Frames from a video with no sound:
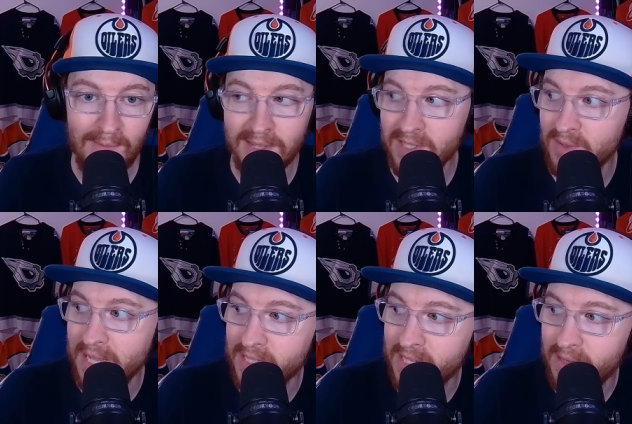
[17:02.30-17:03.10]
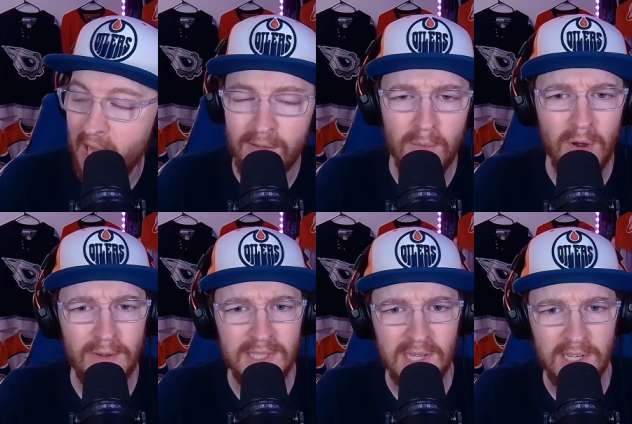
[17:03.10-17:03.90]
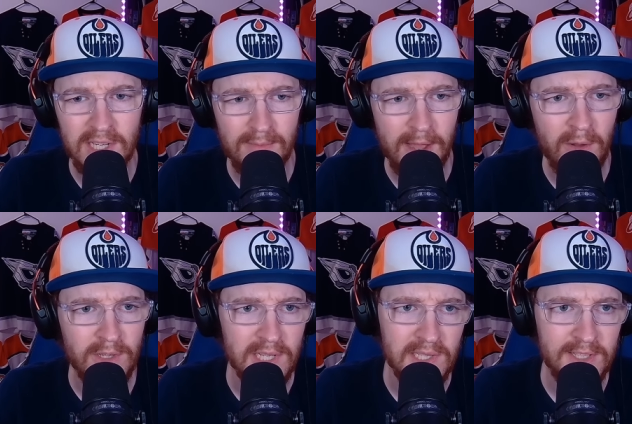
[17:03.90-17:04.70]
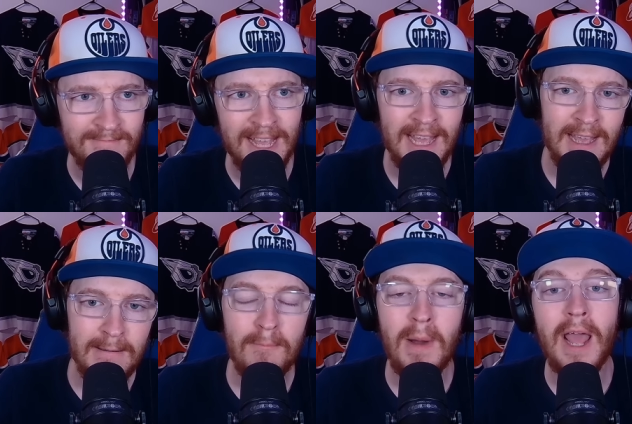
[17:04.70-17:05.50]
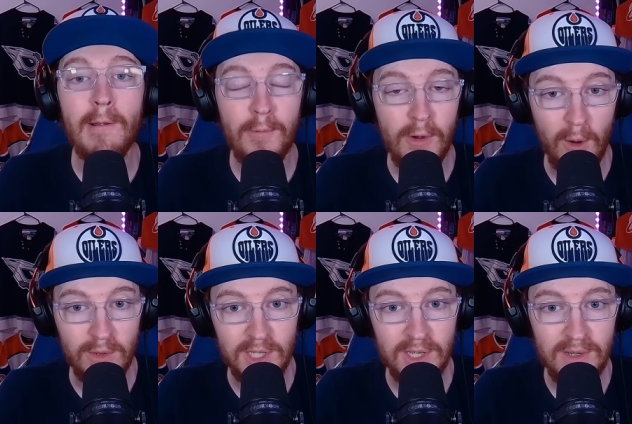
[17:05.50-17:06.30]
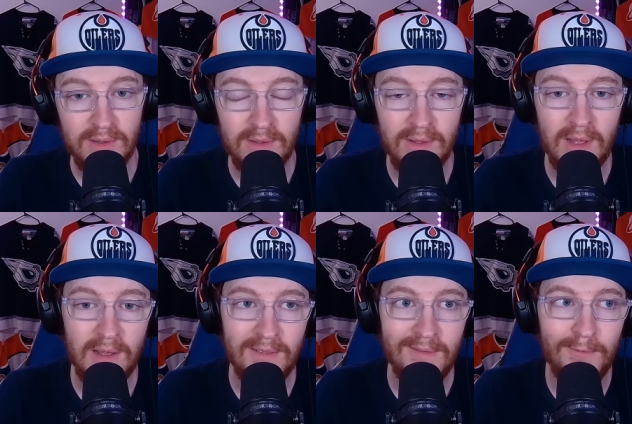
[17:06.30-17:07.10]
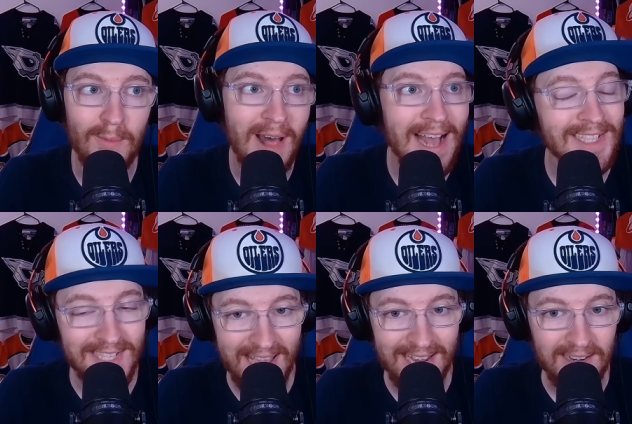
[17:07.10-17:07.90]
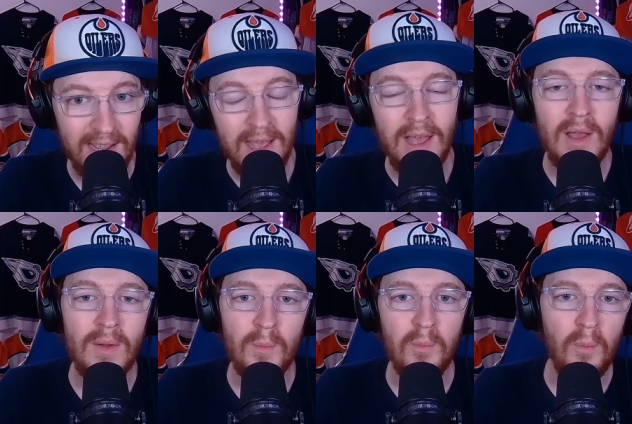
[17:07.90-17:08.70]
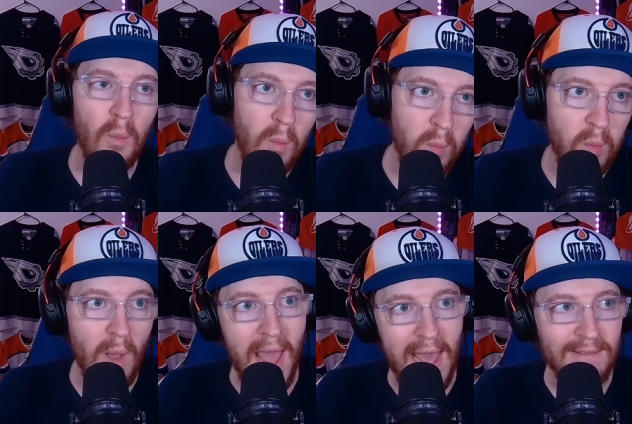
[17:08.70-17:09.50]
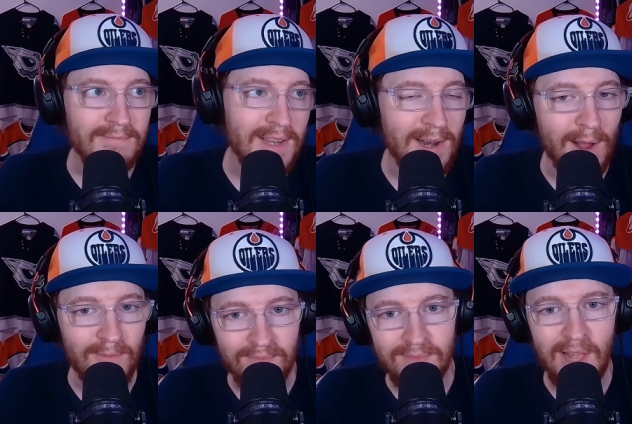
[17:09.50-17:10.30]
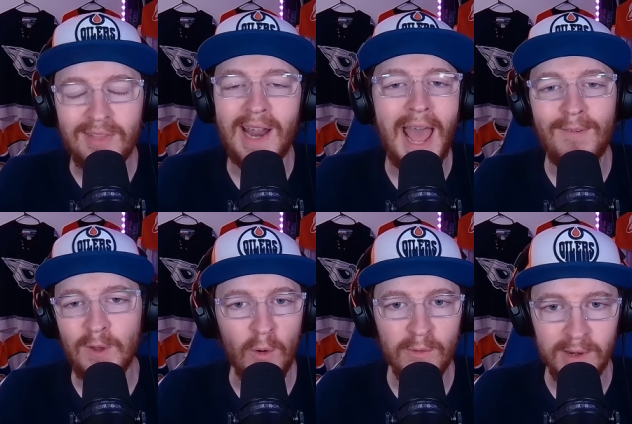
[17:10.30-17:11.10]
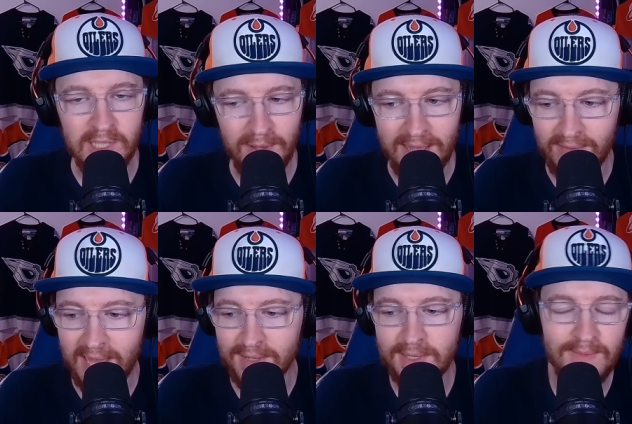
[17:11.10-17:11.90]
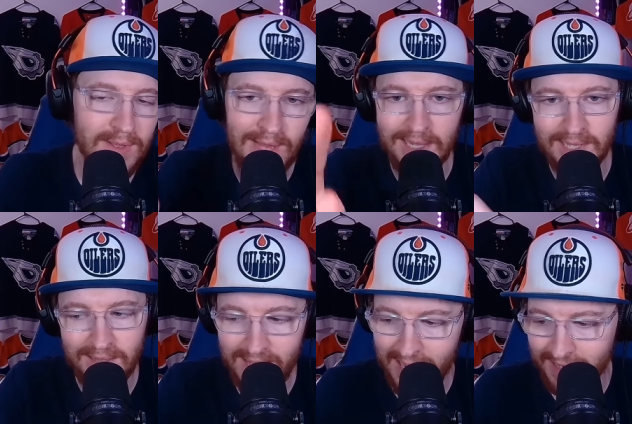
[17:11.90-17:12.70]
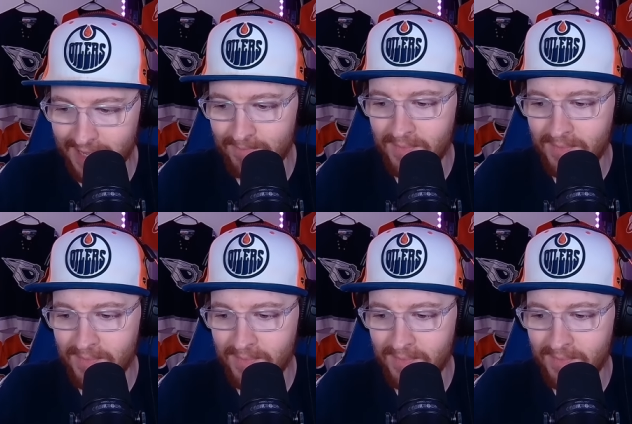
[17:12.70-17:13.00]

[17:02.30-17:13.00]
This is kind of more of a discussion about just my approach from last night. And, not that I have to over-explain things. You guys got the idea.